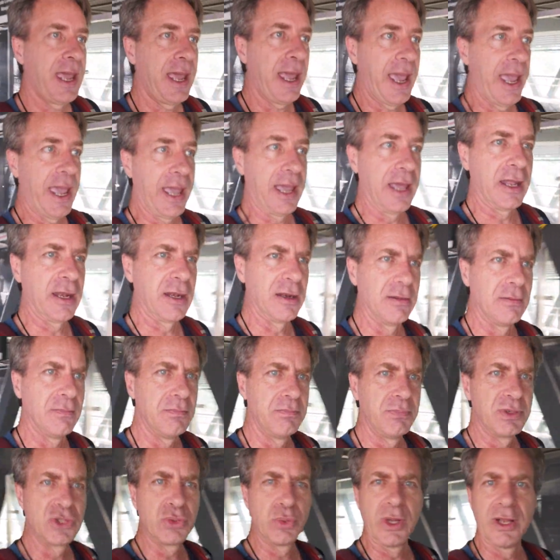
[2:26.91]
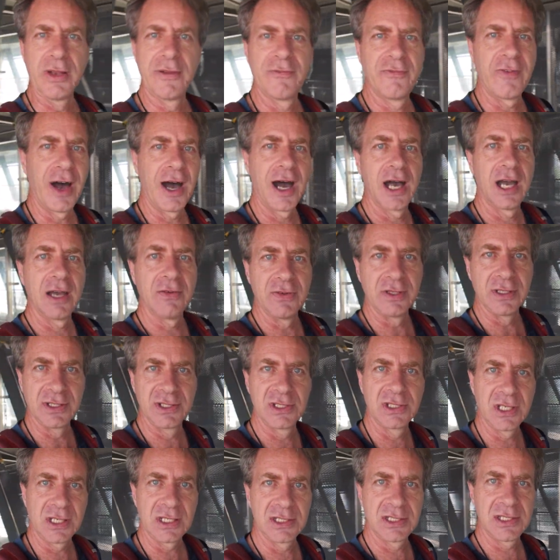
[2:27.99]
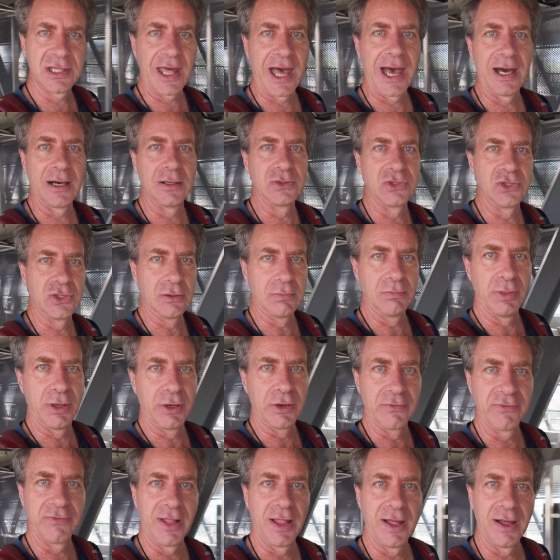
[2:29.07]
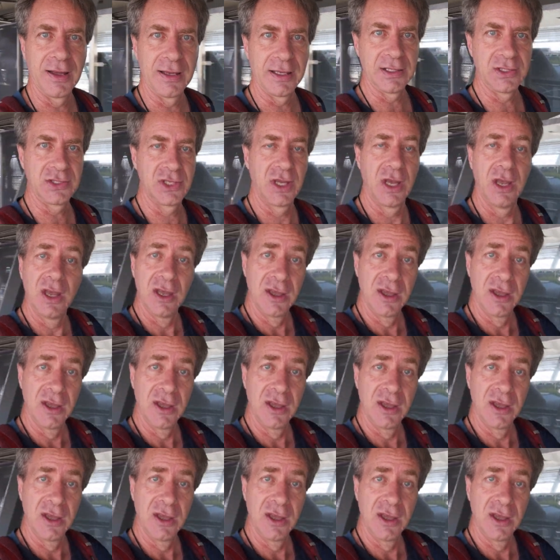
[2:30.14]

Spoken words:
and between 5 and 6,000 butterflies